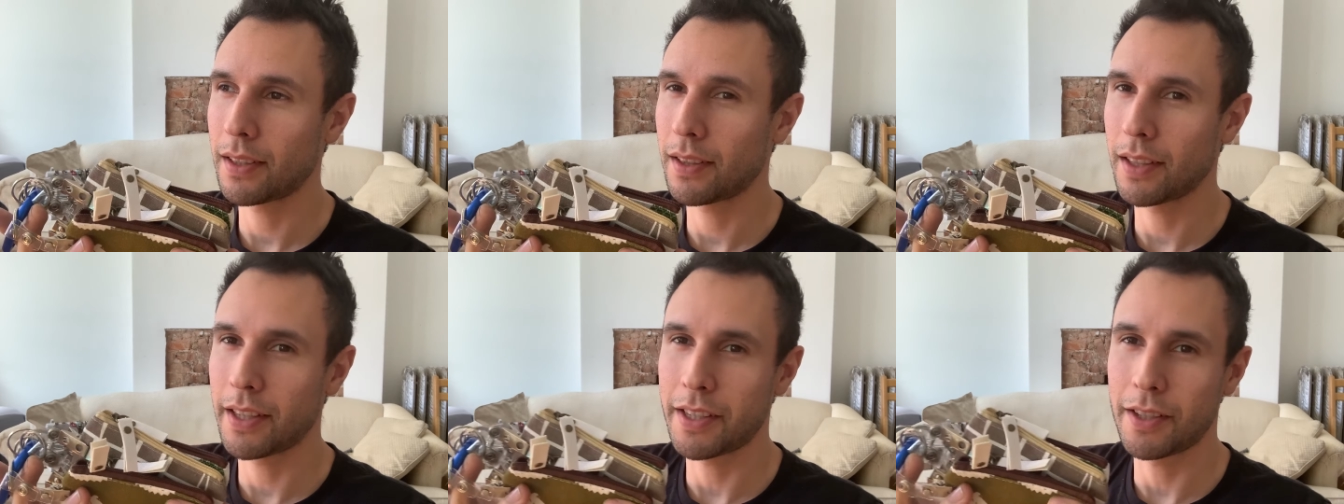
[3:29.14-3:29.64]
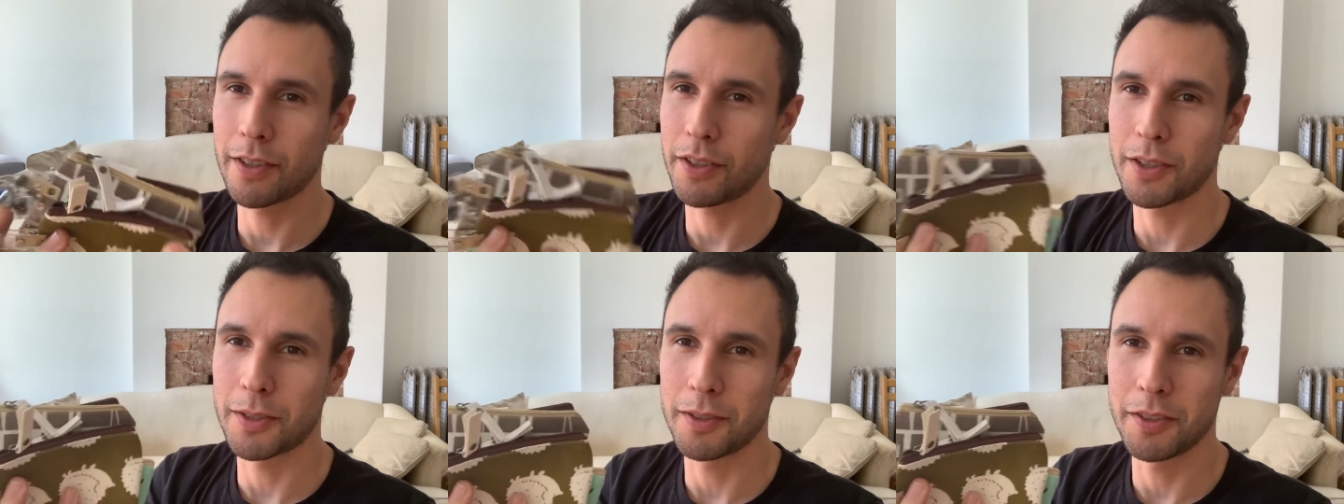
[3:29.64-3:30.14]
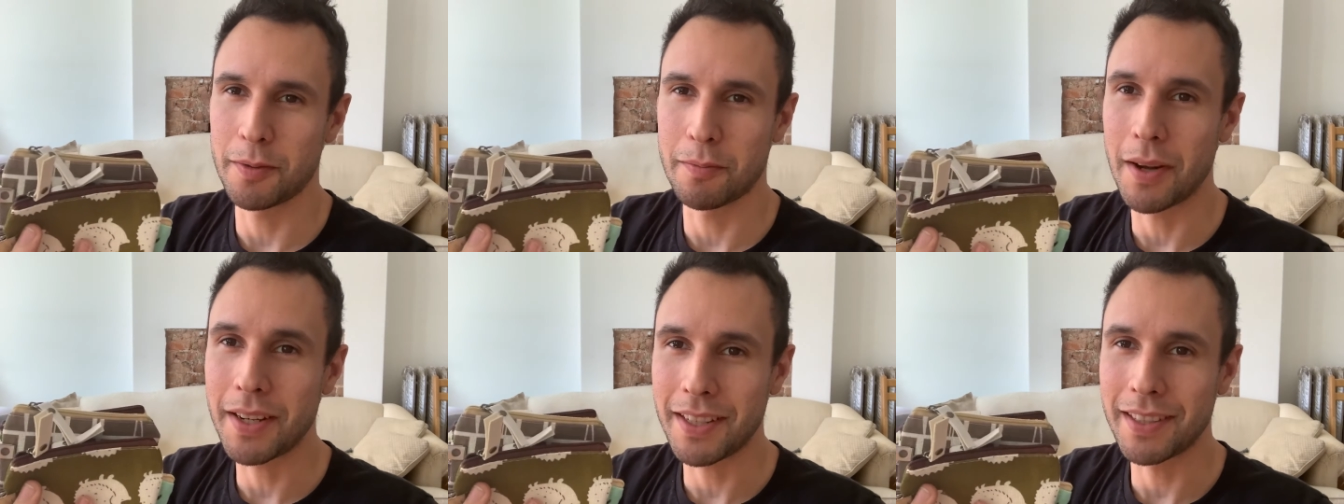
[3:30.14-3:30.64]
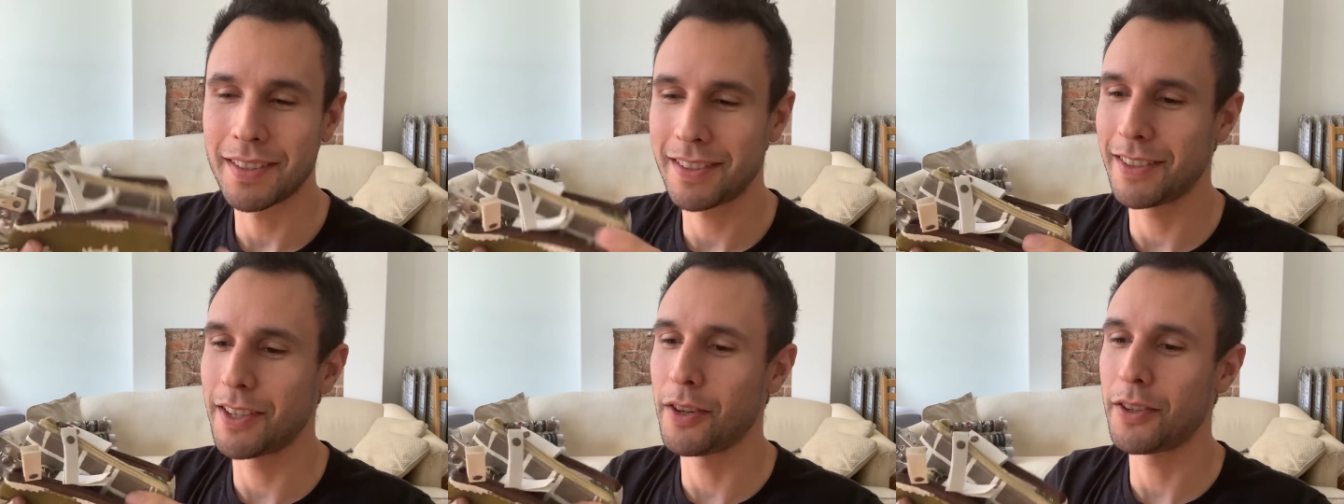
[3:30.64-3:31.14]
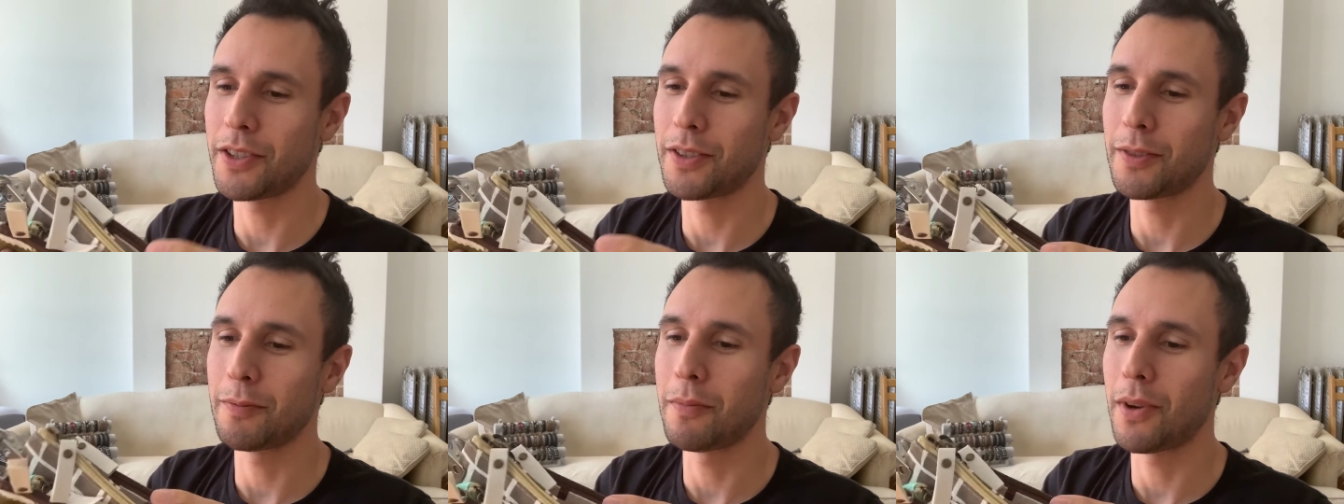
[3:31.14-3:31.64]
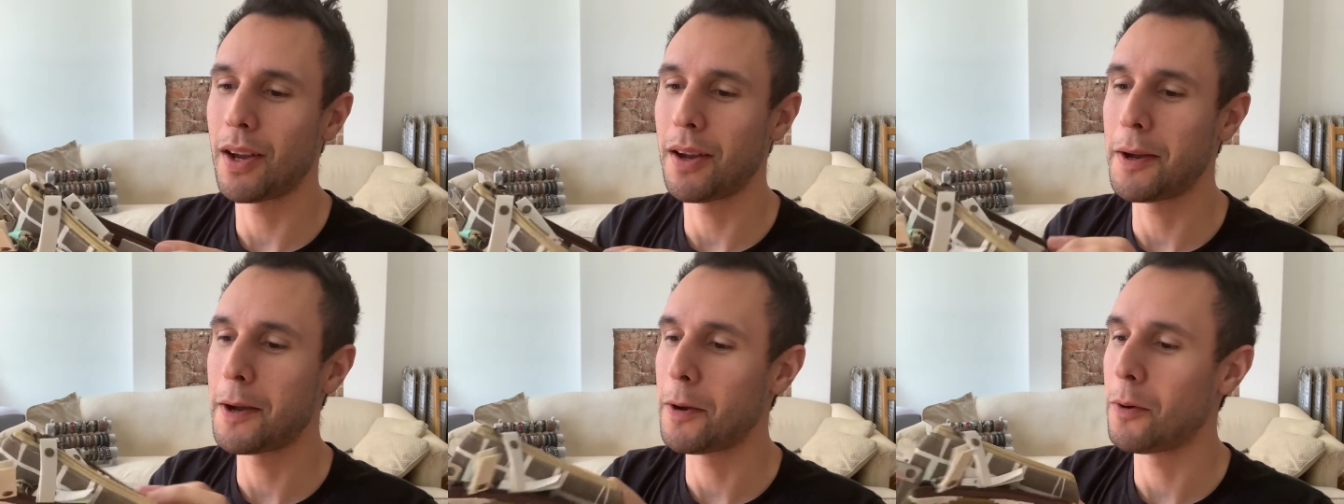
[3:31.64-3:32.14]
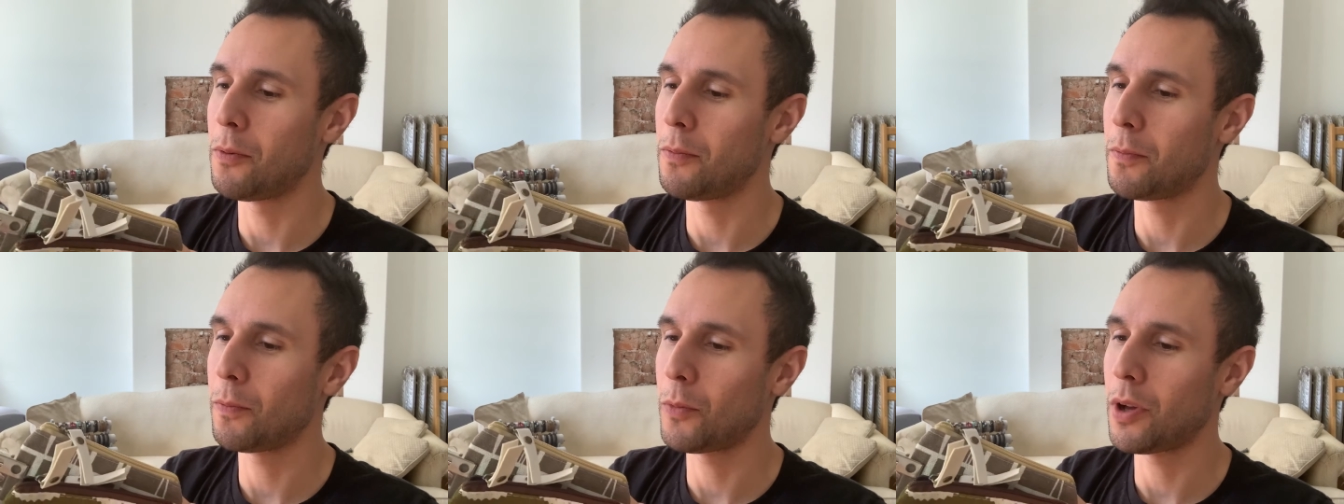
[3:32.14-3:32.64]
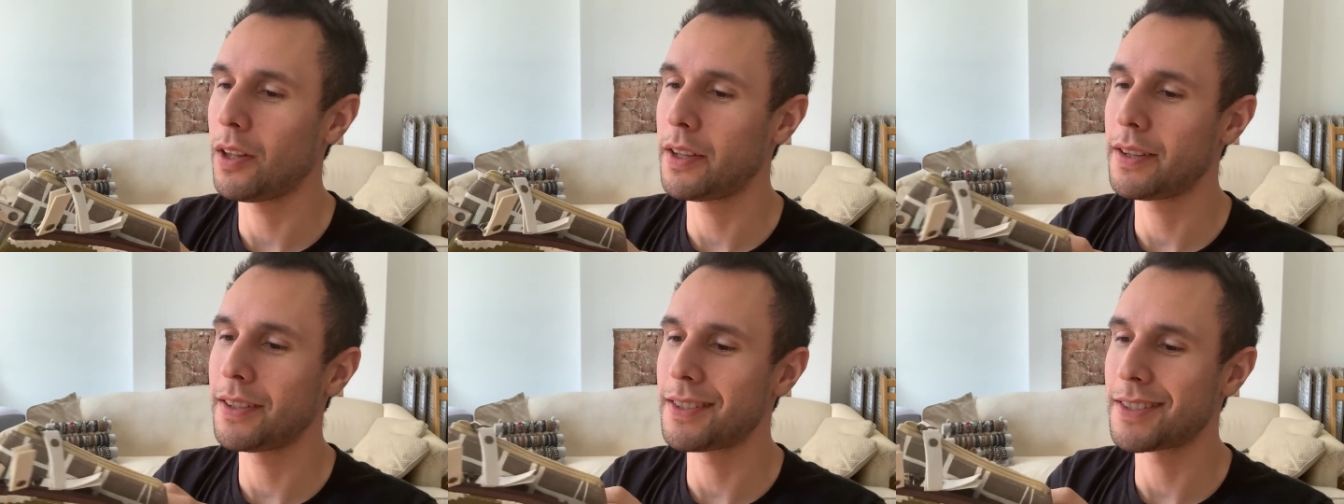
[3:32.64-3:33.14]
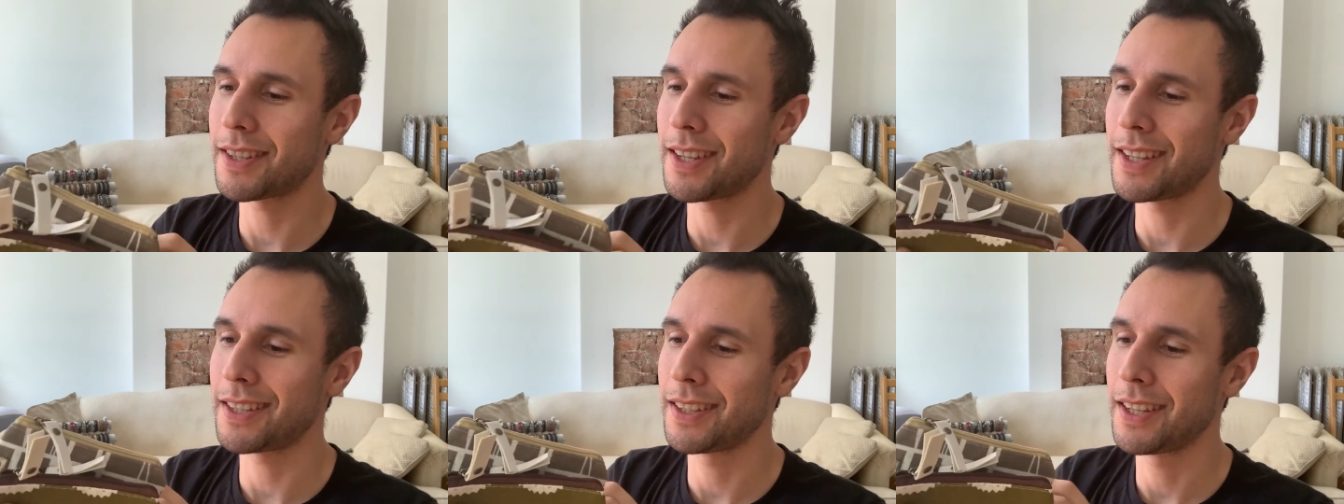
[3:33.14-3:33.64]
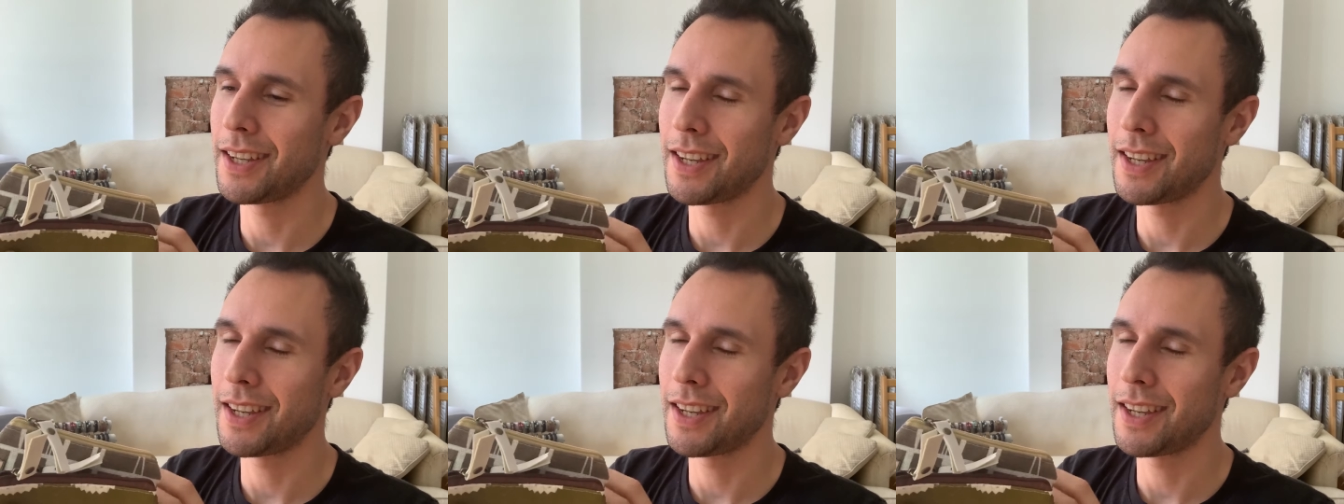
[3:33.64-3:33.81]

like your, your, your money, you know, your uh, wallet is like,